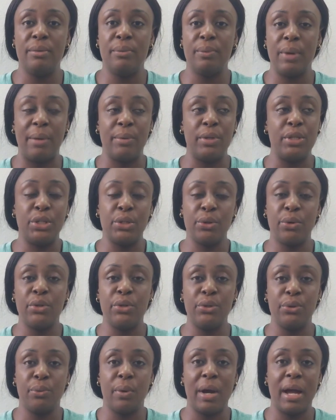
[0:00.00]
I will show
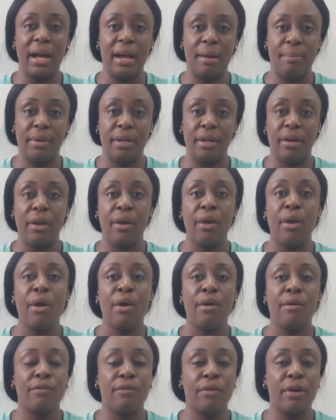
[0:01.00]
you what happened
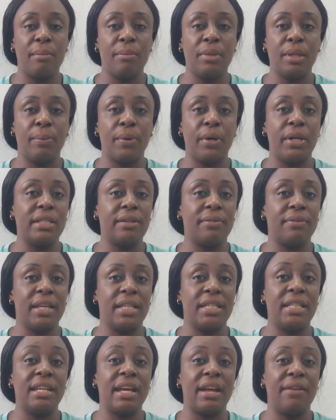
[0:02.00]
from the point of
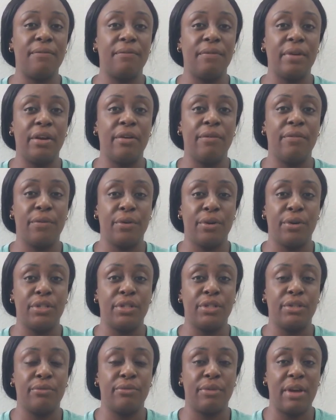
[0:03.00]
getting that very
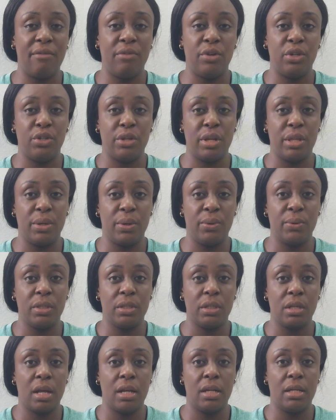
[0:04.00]
first
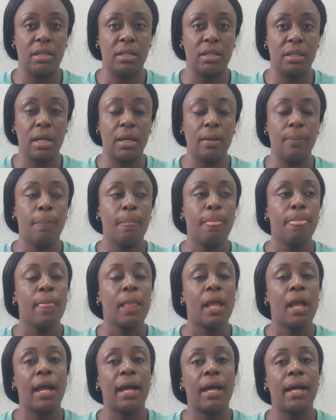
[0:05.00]
$500,000, right?
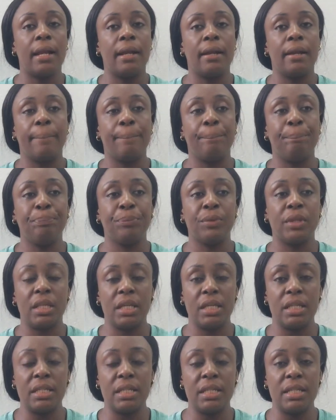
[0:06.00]
And
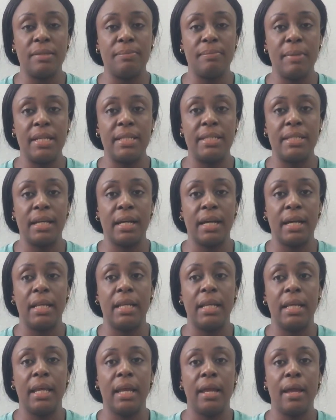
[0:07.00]
this is
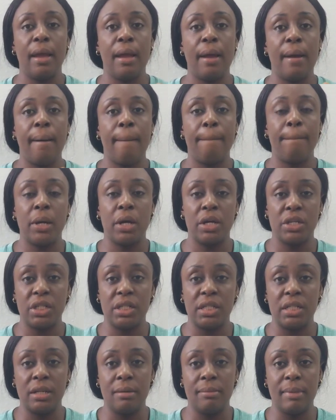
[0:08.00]
basically
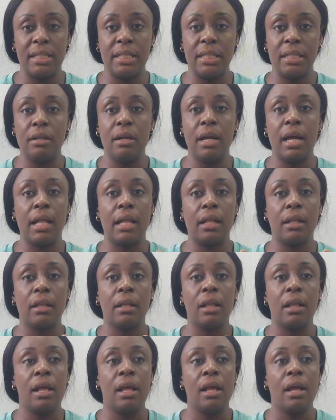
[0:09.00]
purchasing the
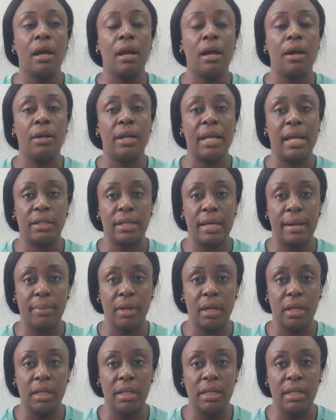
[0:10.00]
material that I'm
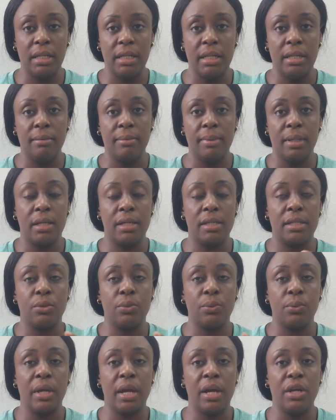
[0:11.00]
gonna need, because
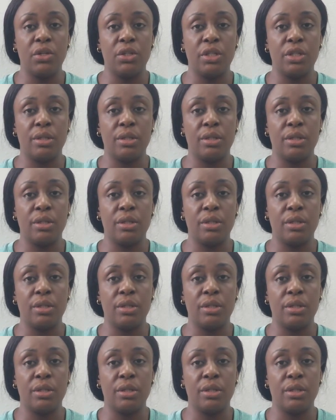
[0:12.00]
we're